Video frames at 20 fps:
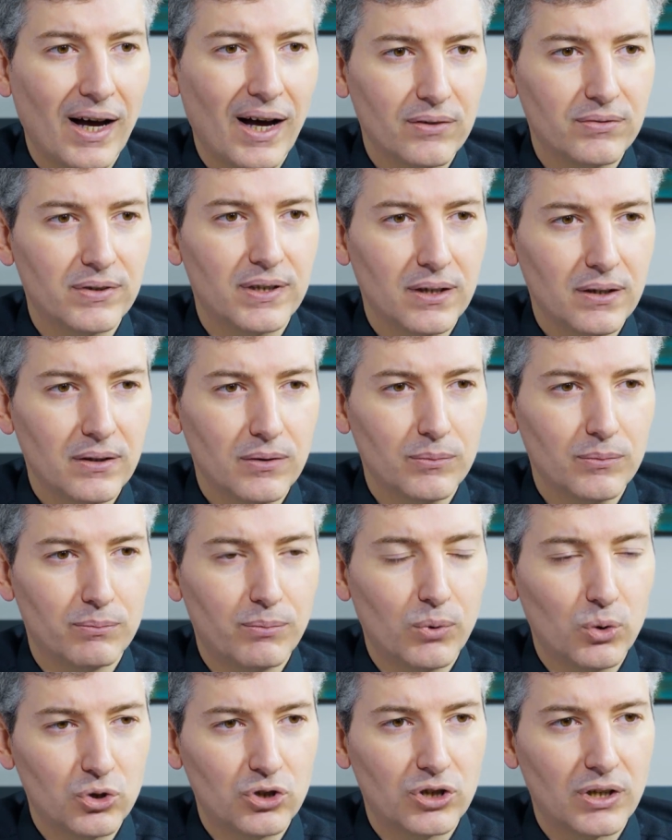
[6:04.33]
5
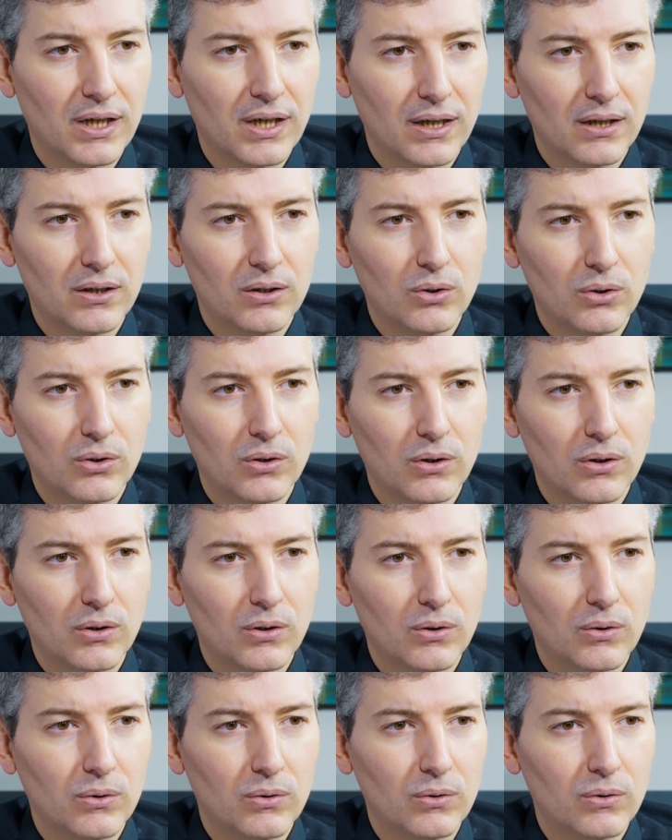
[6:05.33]

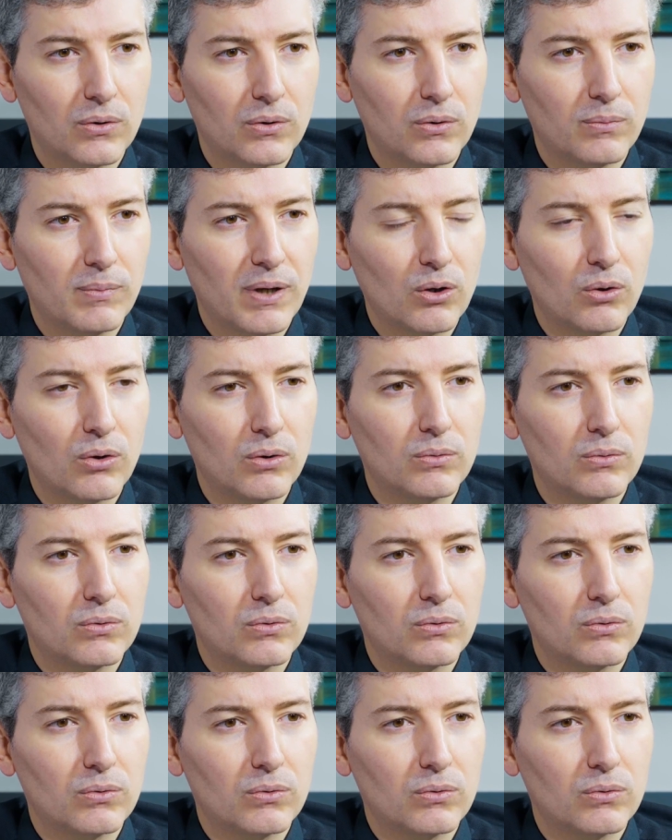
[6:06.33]
liposuctions on her leg